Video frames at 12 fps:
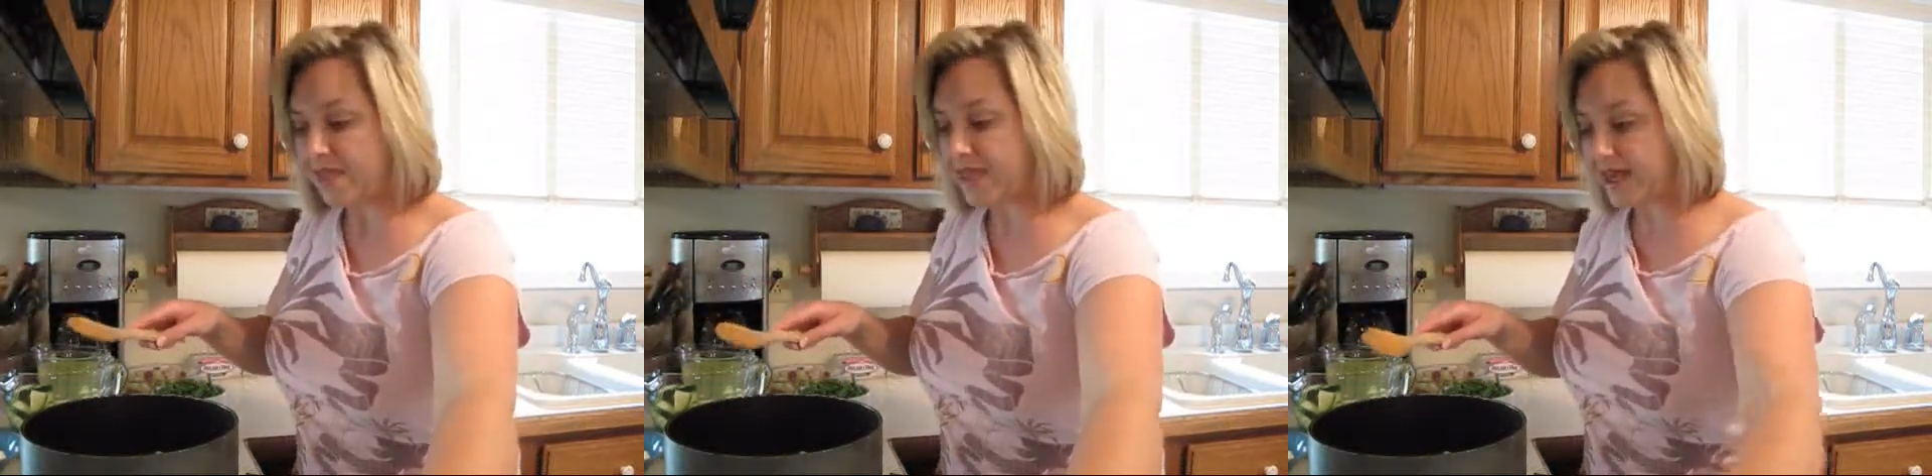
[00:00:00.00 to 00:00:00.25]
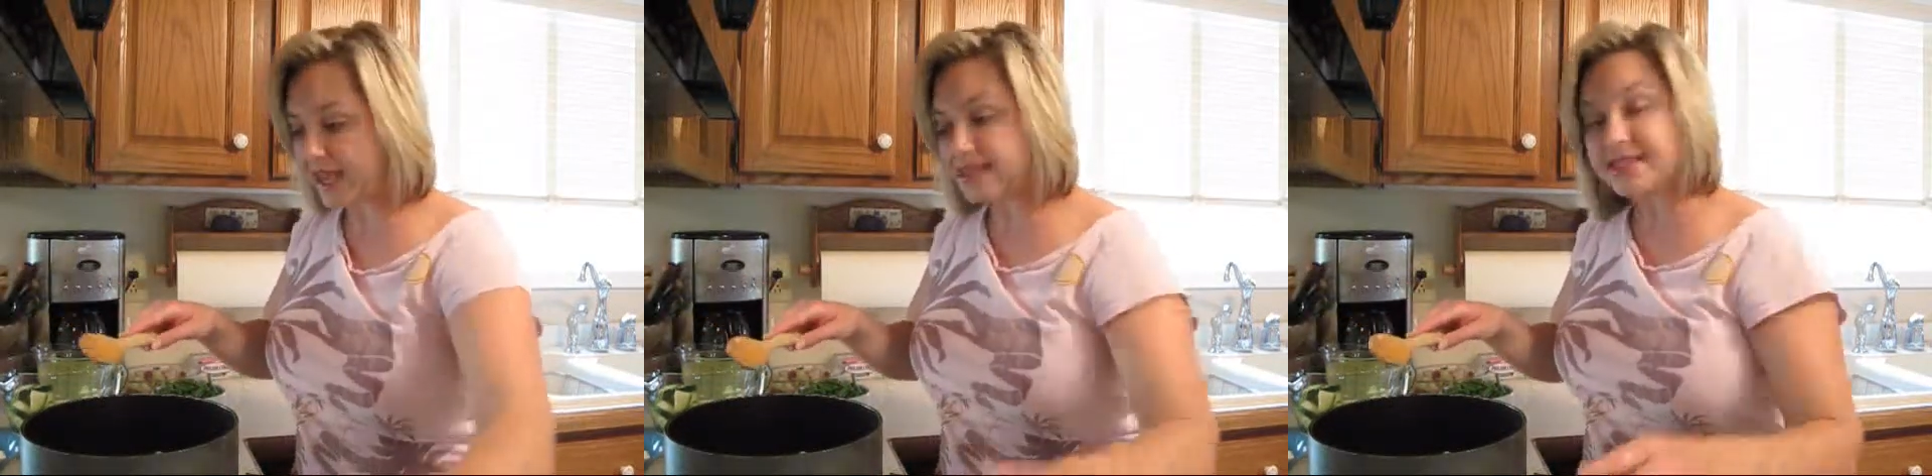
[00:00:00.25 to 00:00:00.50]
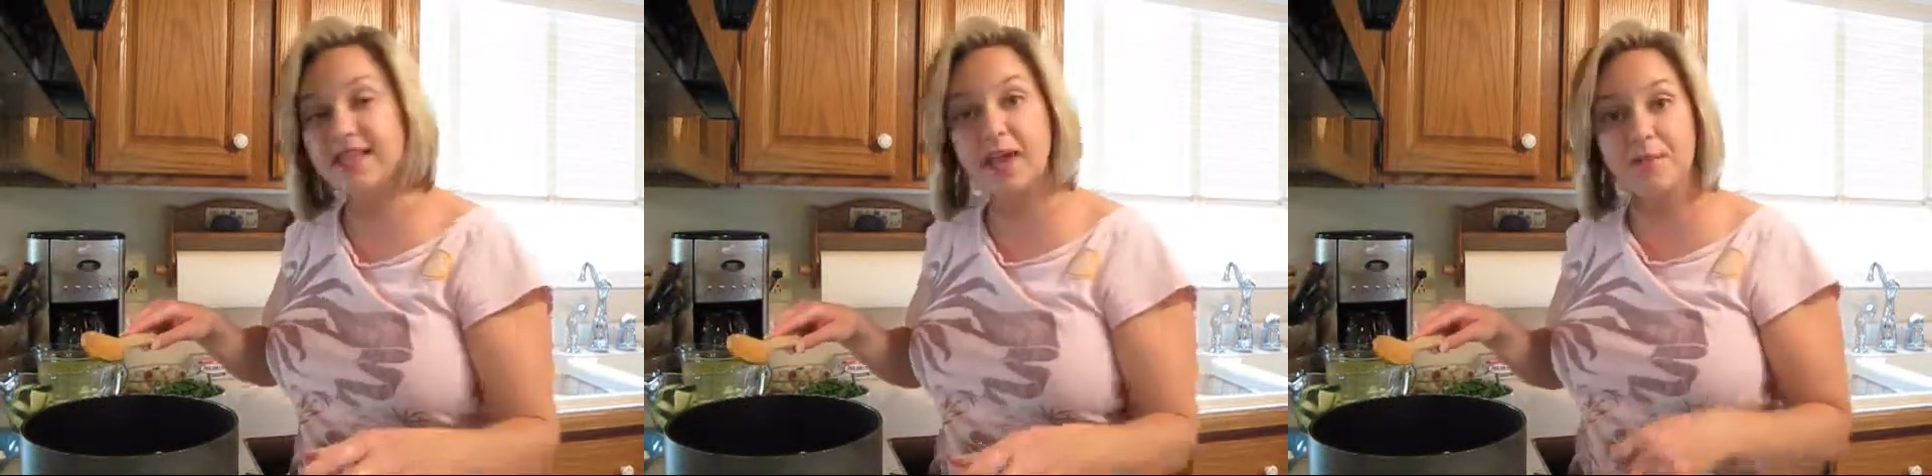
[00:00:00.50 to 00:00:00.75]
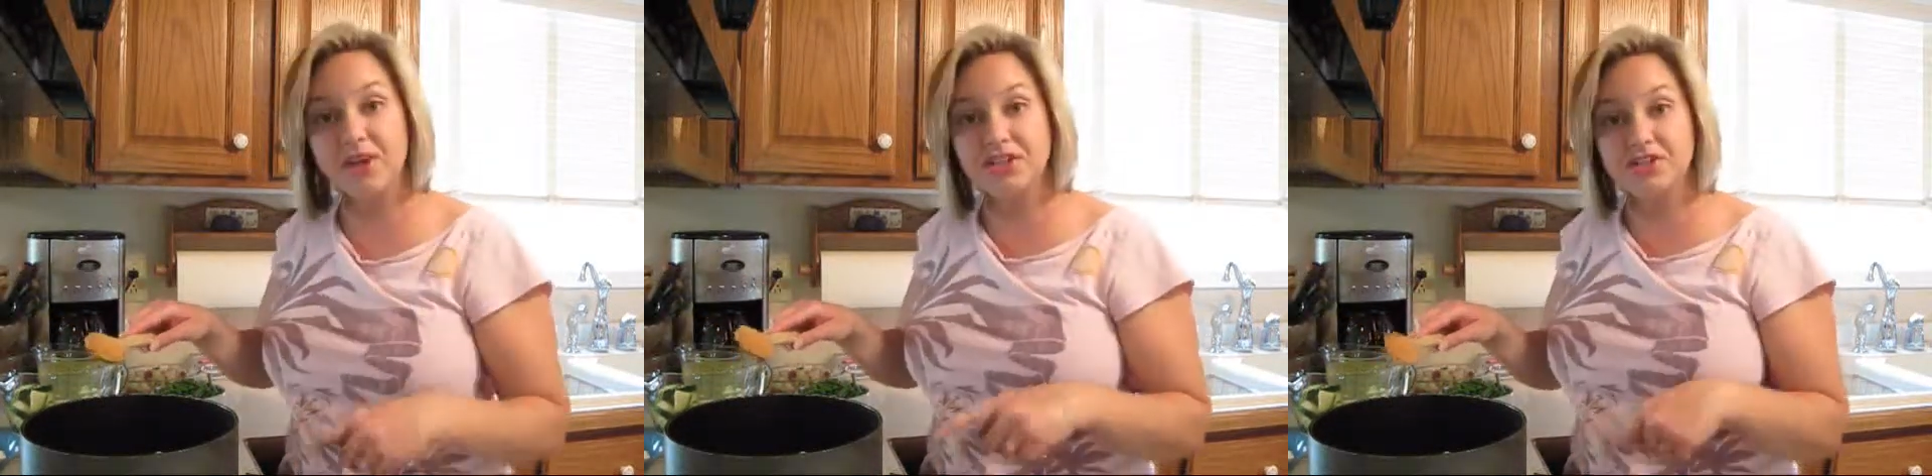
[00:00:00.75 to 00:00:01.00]
The next thing
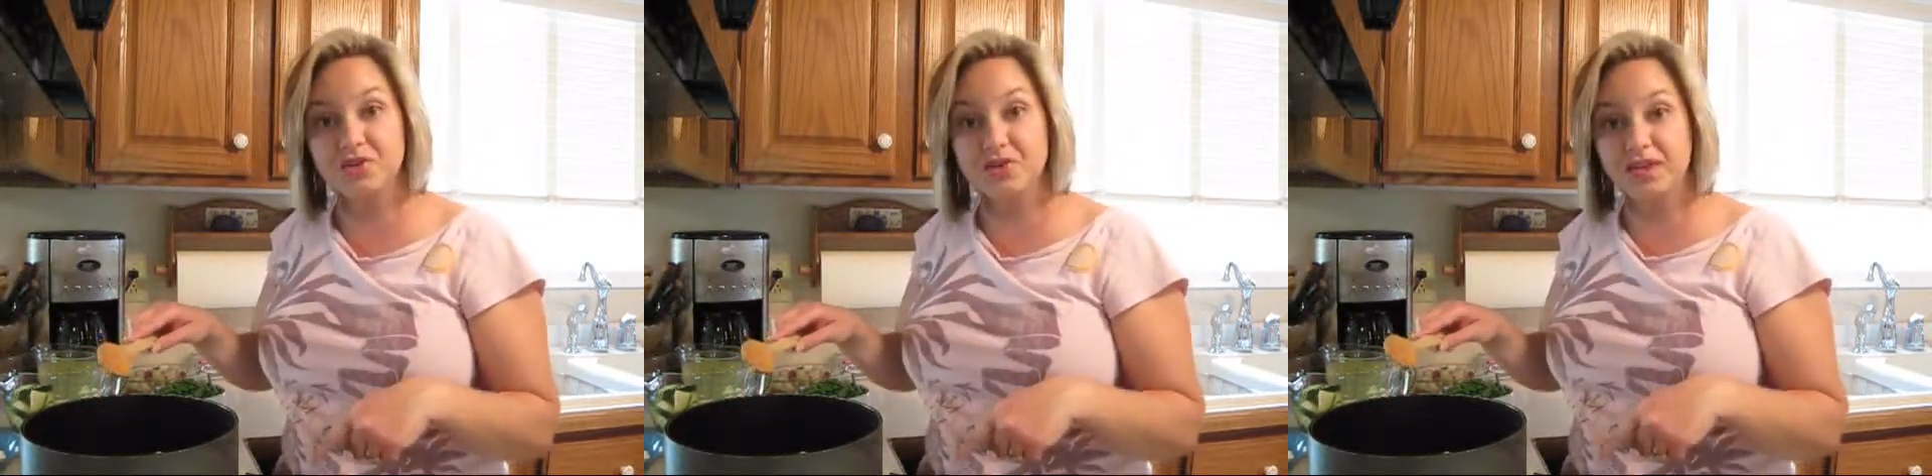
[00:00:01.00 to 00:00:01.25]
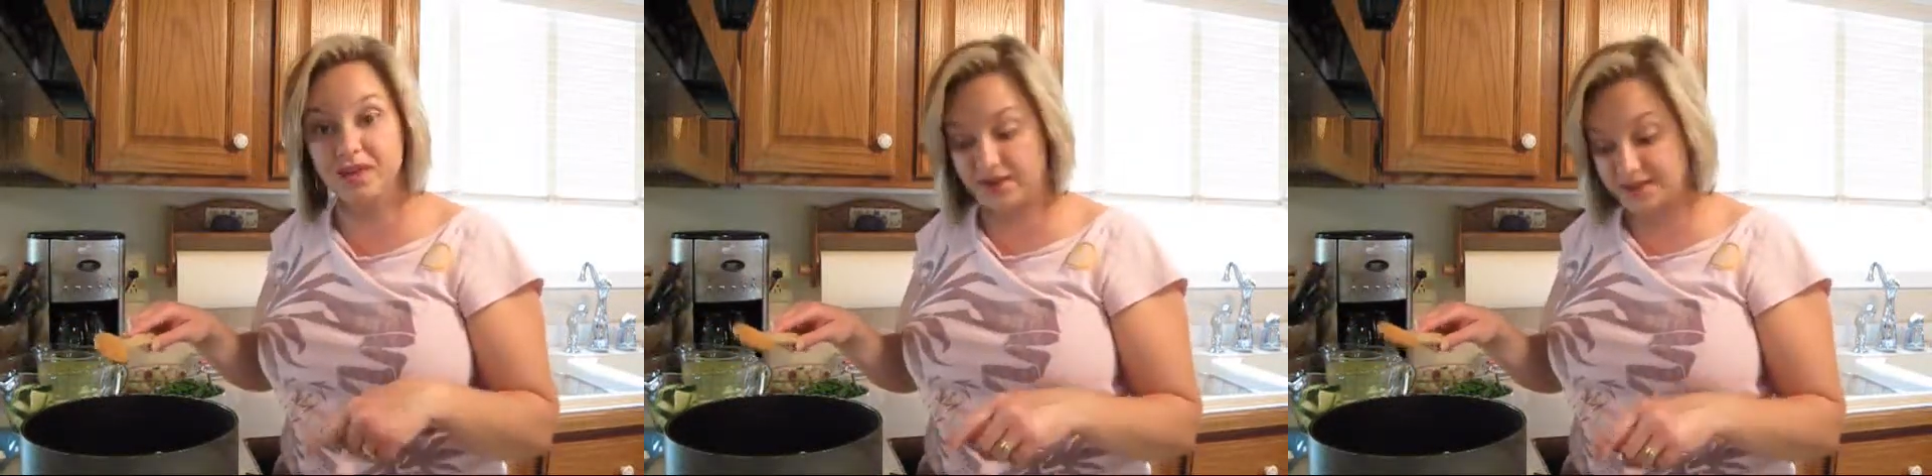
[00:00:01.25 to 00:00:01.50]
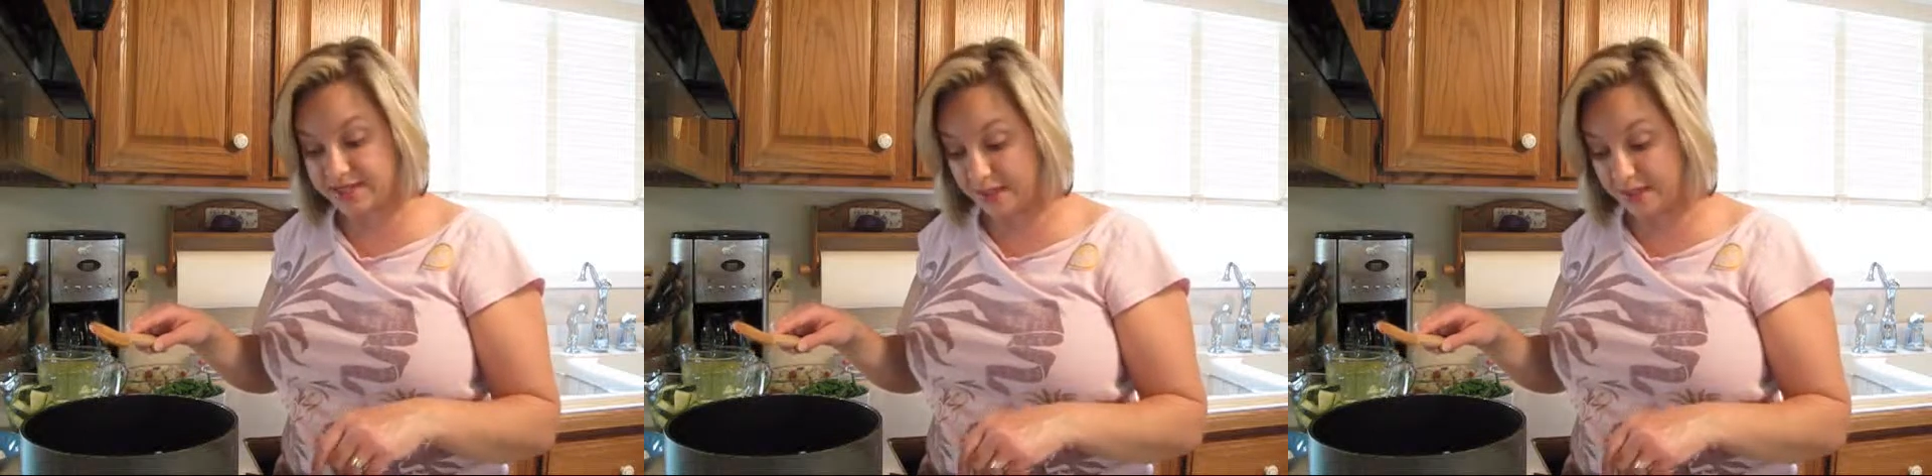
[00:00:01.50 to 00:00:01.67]
I'm going to do here is